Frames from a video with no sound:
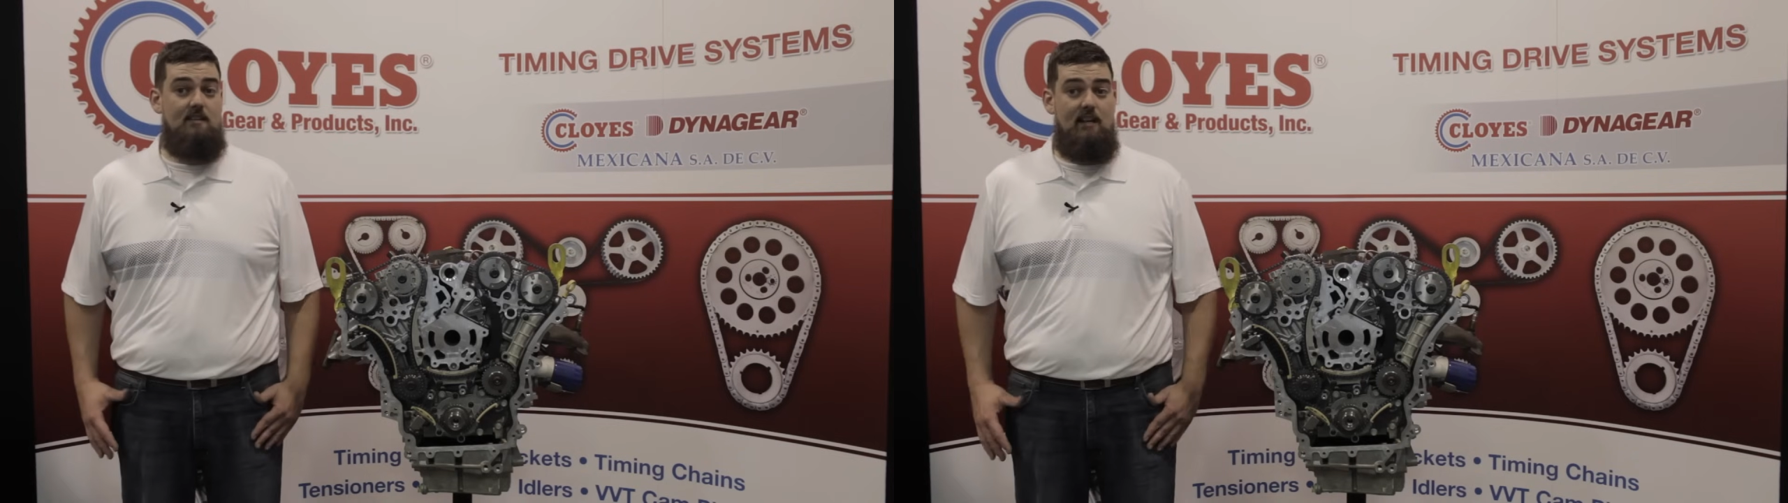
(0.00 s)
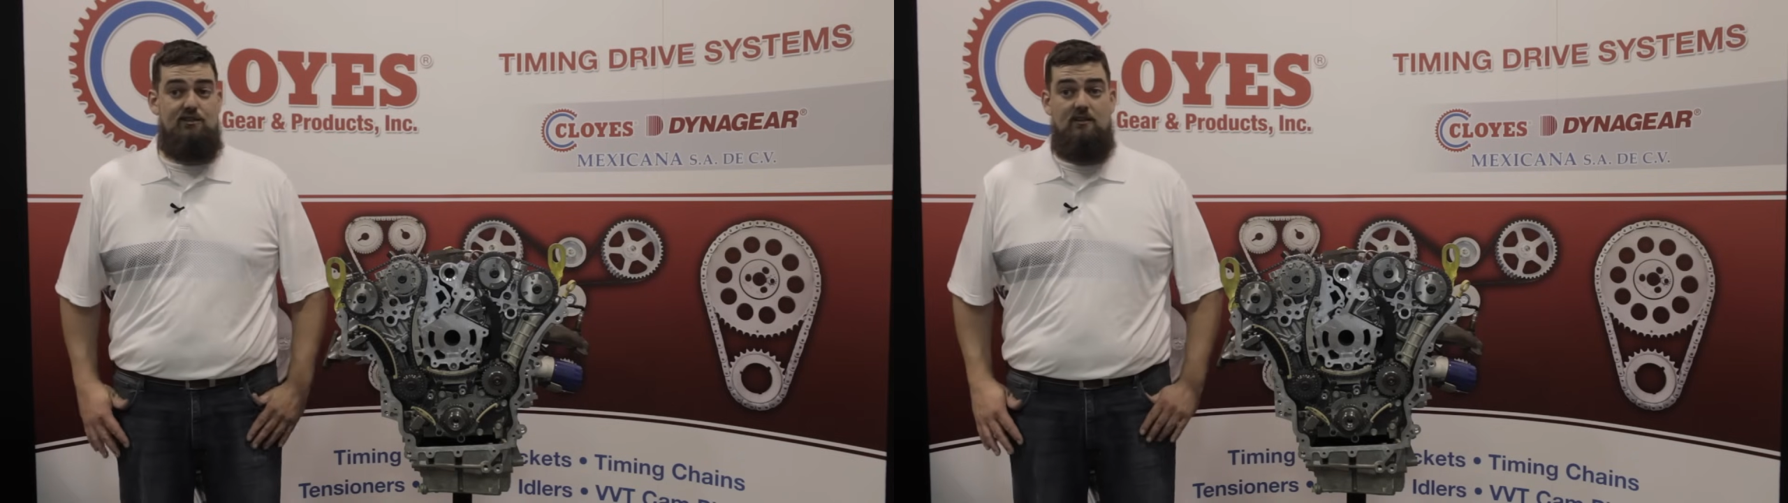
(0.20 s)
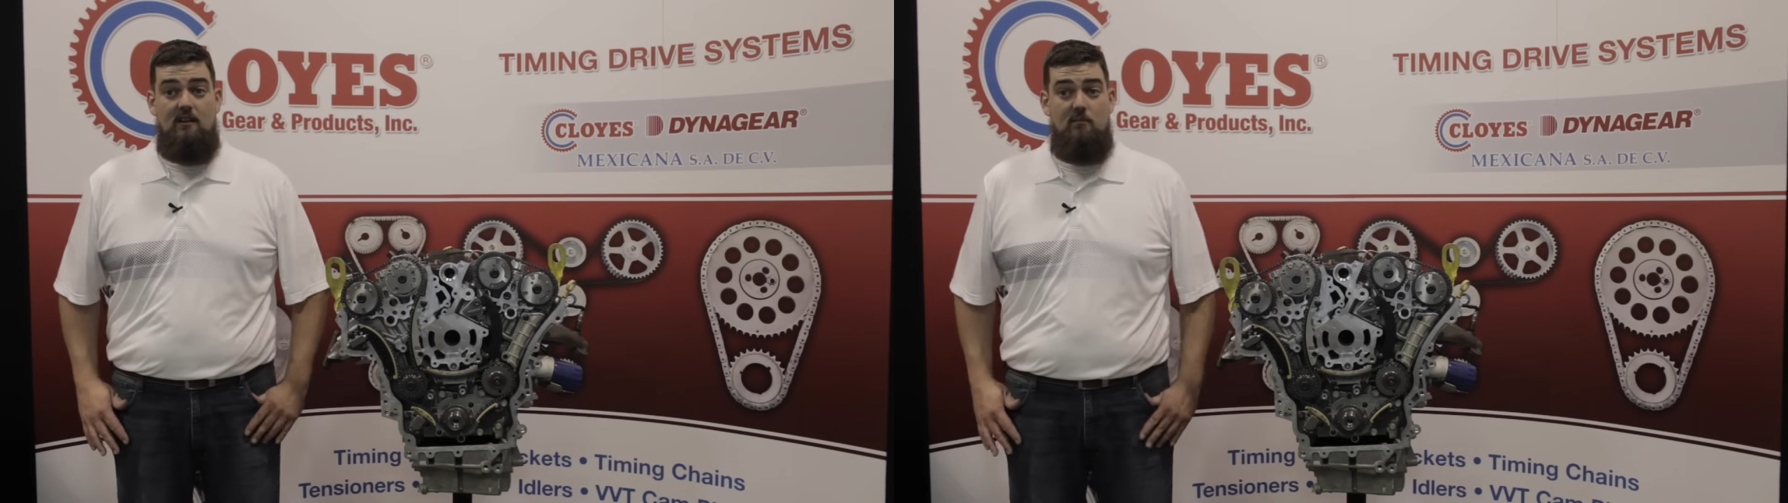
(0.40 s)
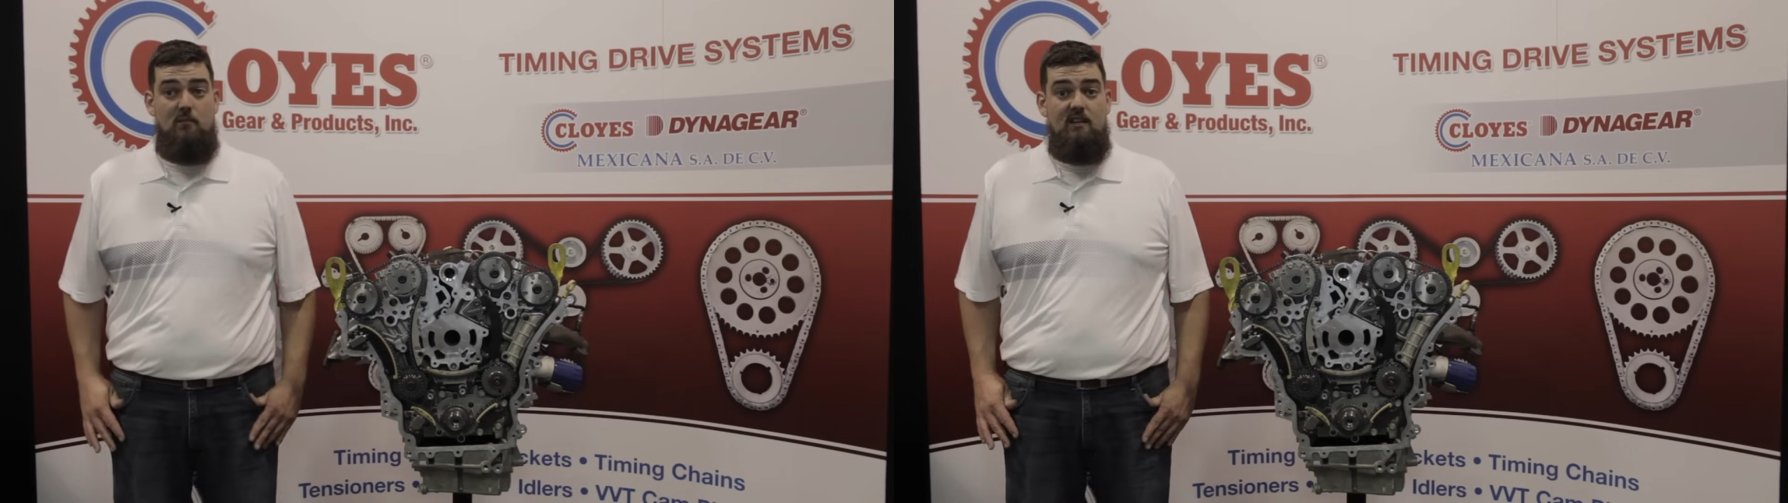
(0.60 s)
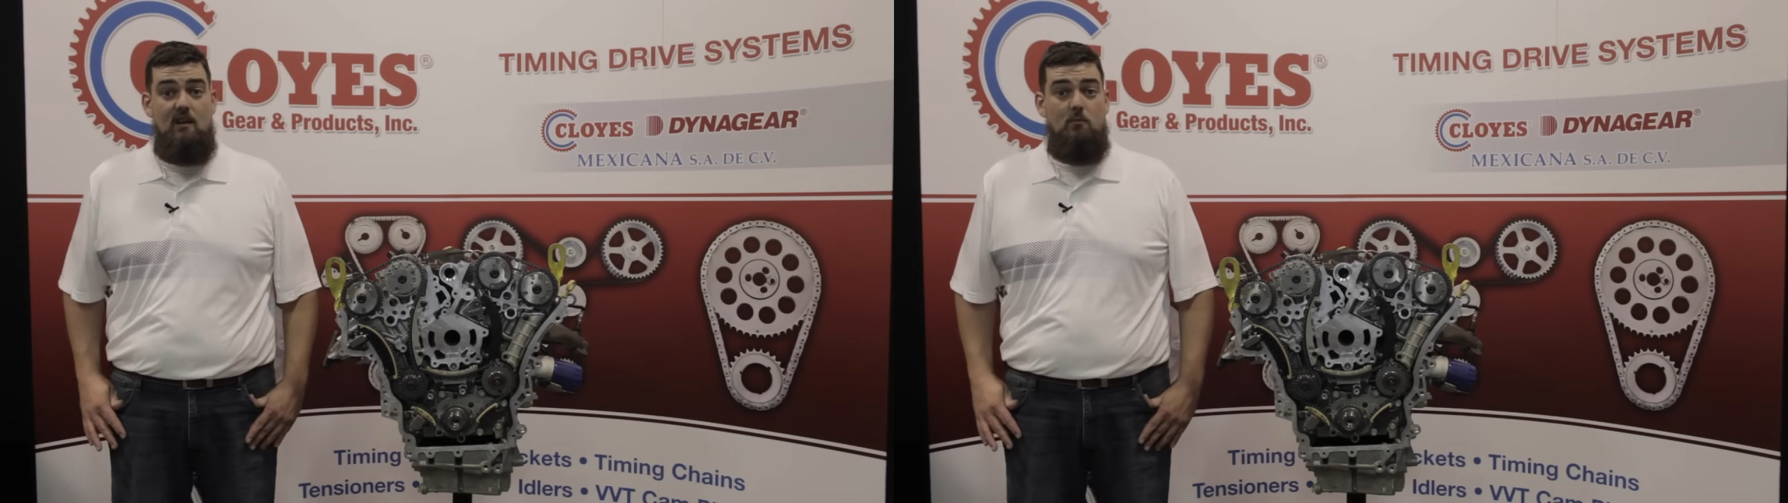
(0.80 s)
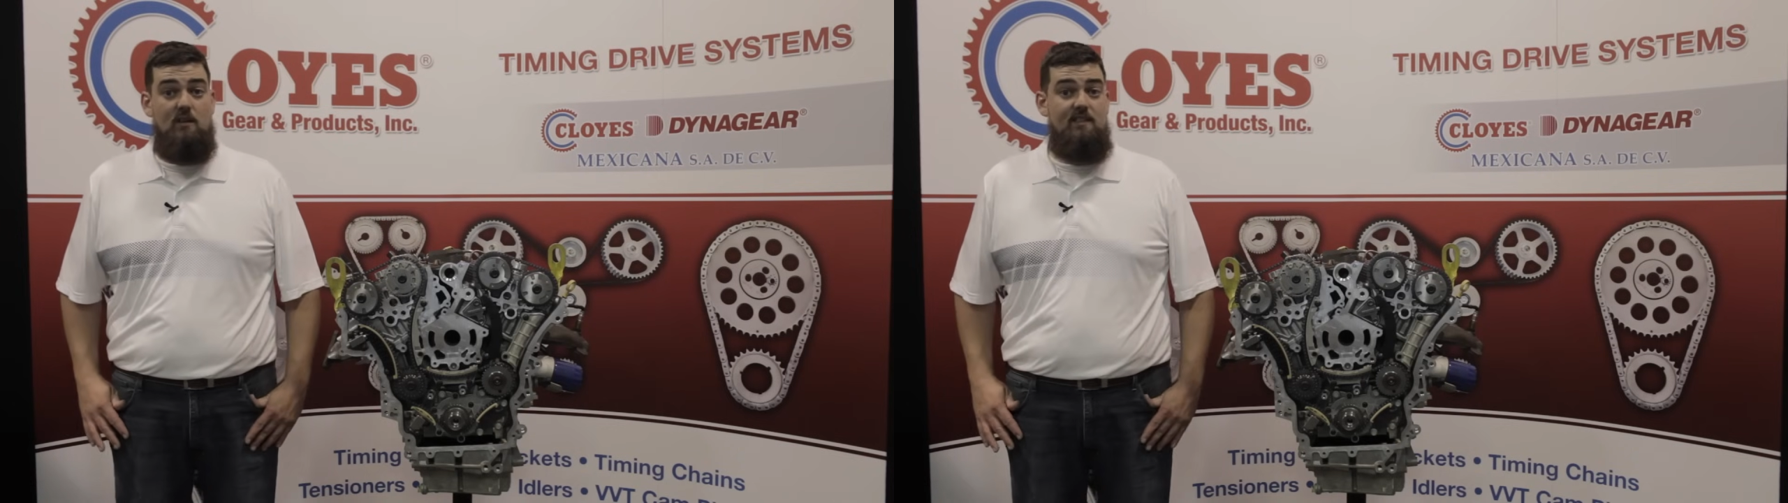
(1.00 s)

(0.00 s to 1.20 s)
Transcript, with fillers: engine can be done with